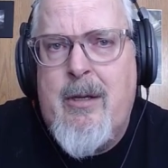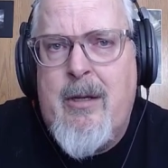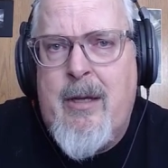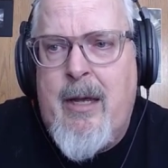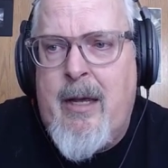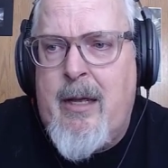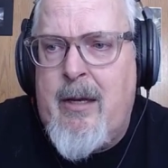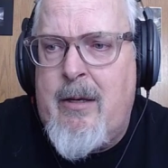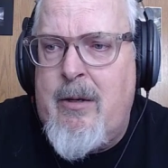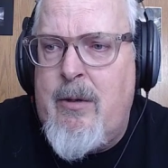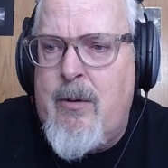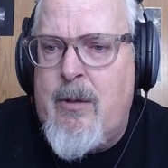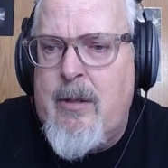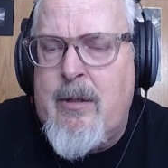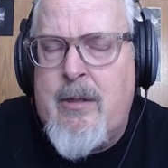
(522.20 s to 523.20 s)
and
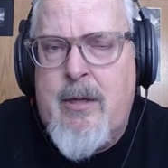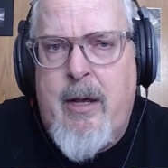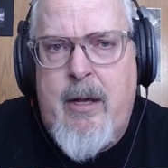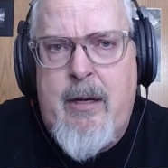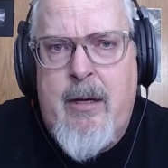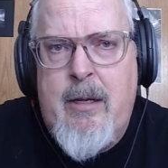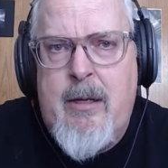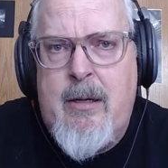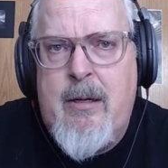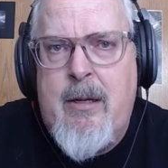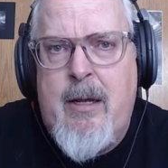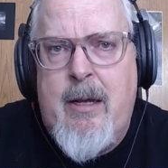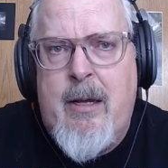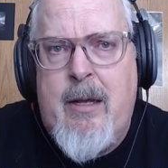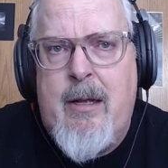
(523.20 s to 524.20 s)
you can sign
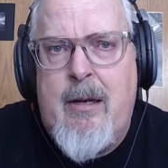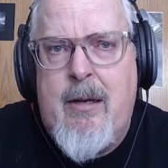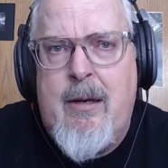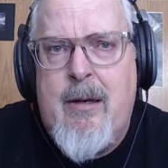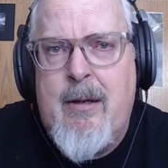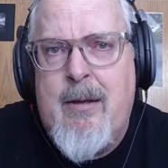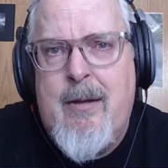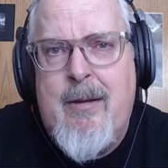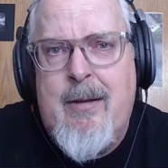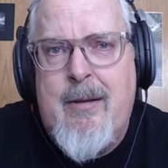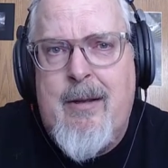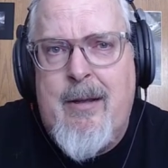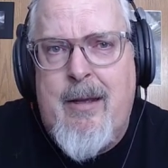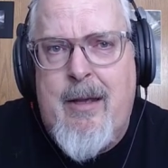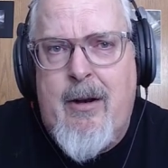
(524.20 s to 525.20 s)
in and
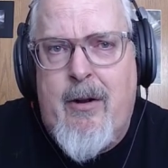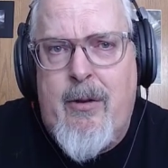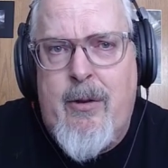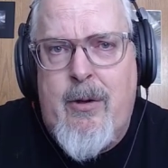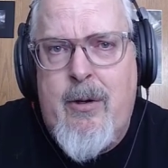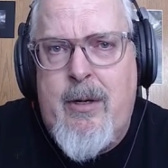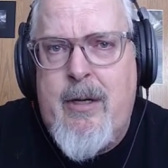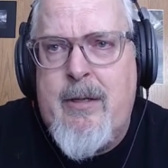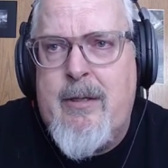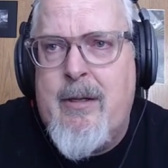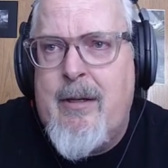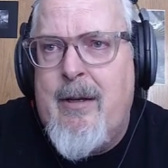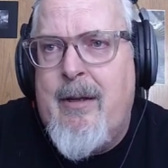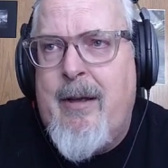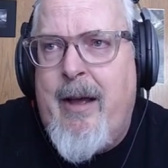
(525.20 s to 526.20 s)
get all the goodies.
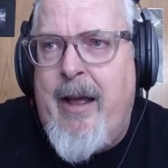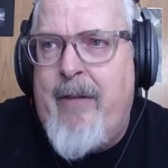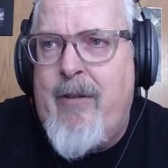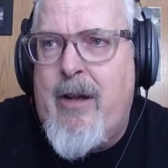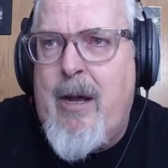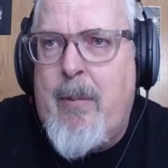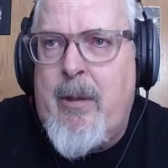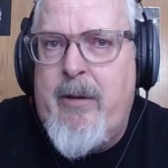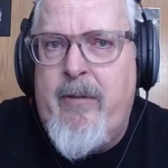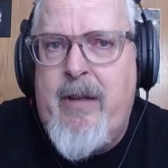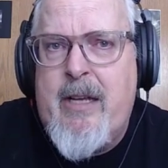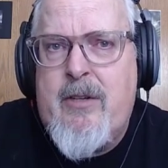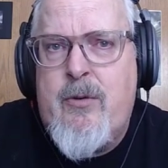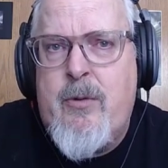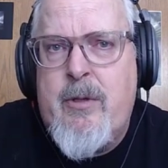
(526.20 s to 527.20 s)
I have a couple of
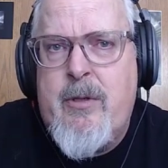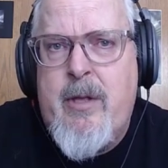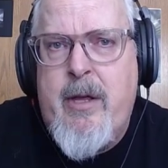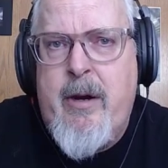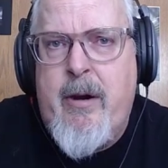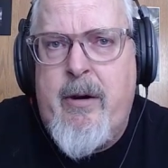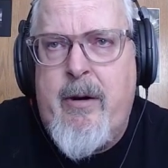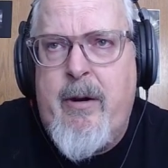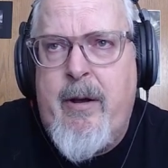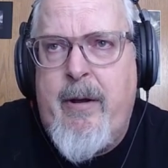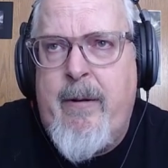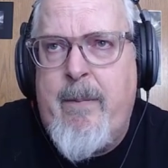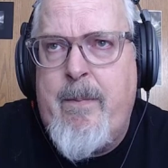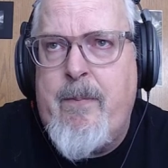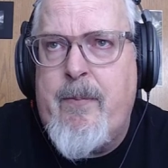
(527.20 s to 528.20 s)
extras
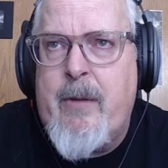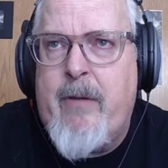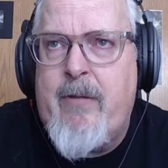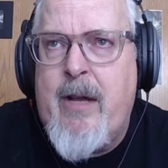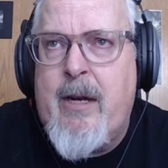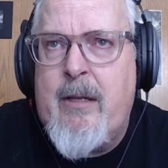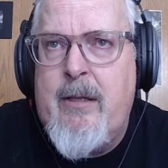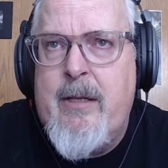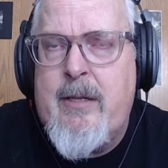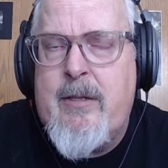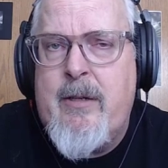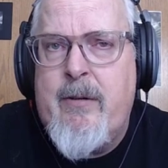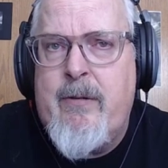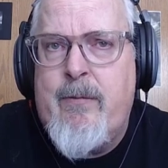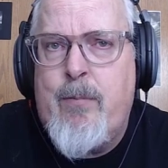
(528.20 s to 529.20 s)
there. I've got a
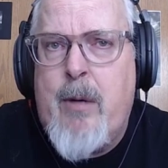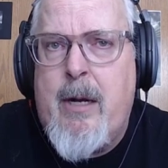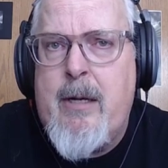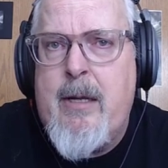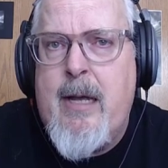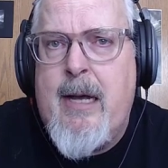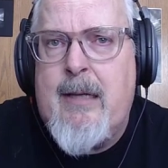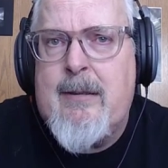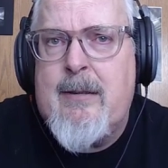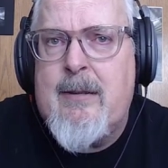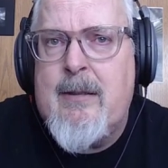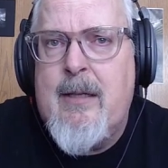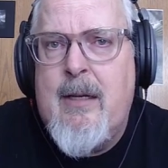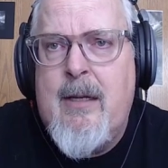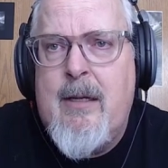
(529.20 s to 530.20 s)
list of
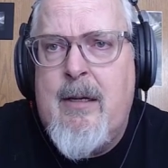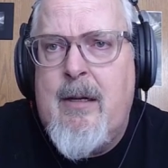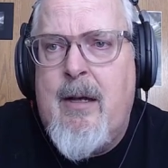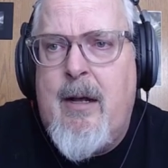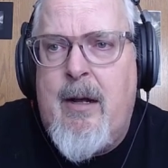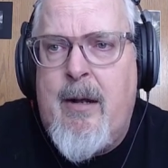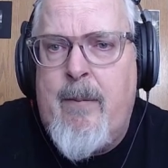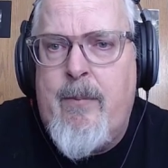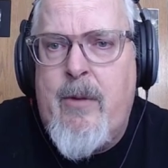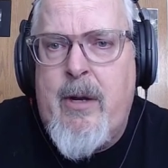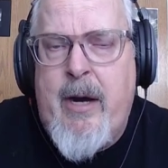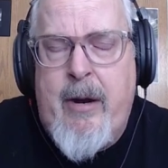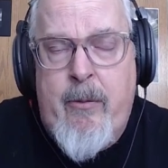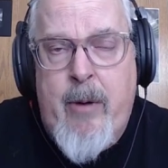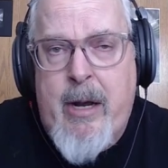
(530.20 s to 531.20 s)
podcasts that
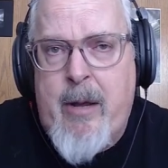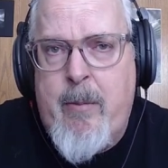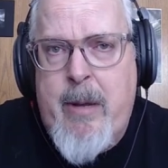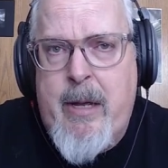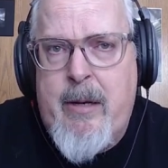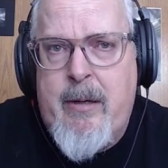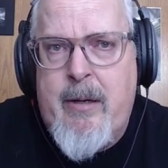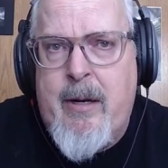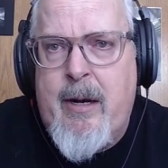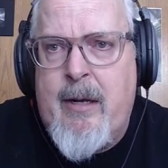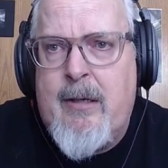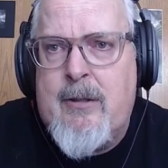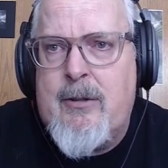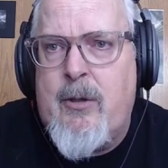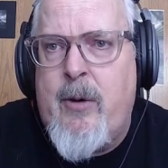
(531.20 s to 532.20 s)
I recommend, and I
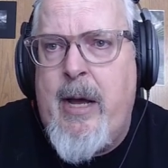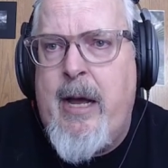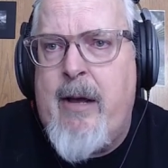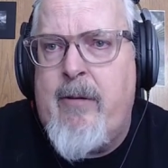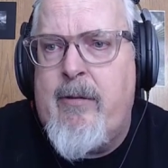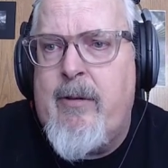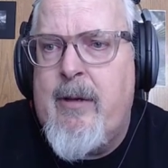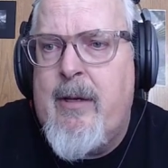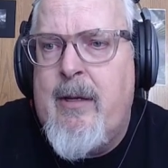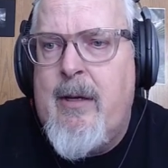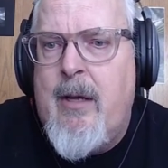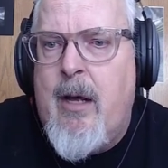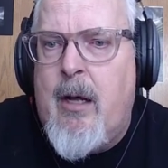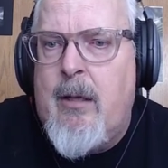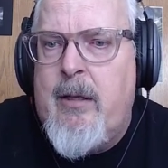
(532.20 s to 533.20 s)
also have
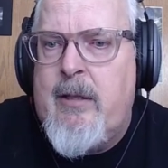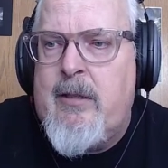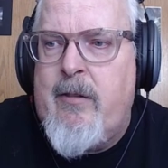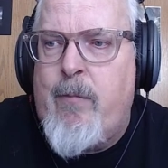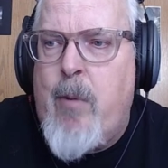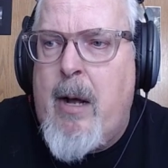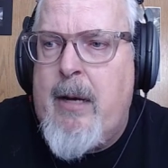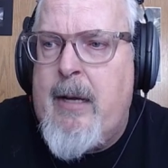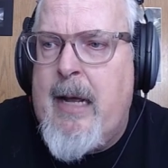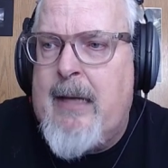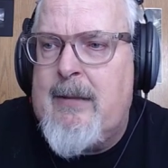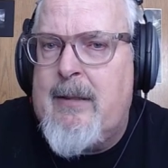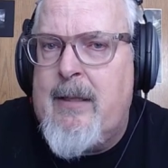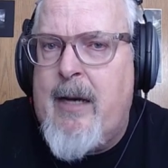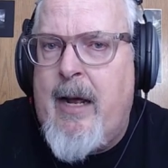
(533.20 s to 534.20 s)
a list of
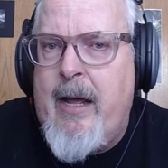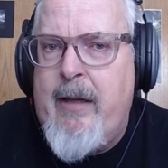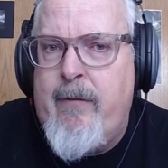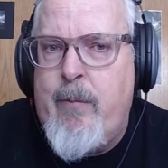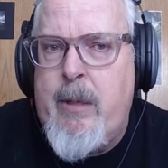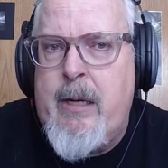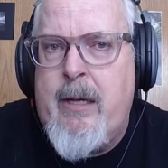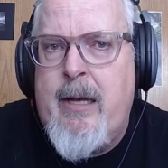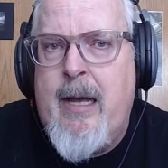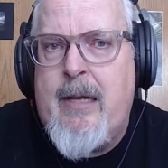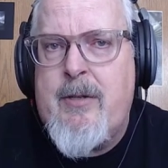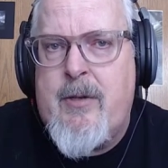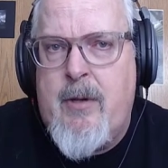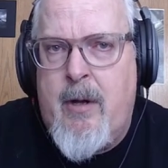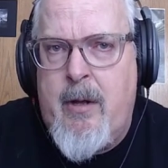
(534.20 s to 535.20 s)
podcasts that I have been a
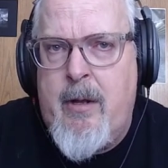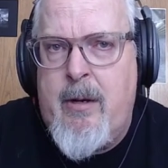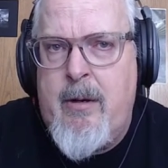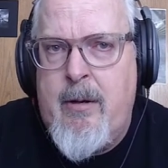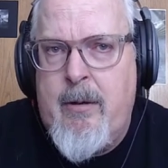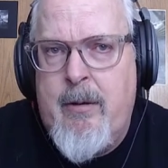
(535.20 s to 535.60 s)
guest on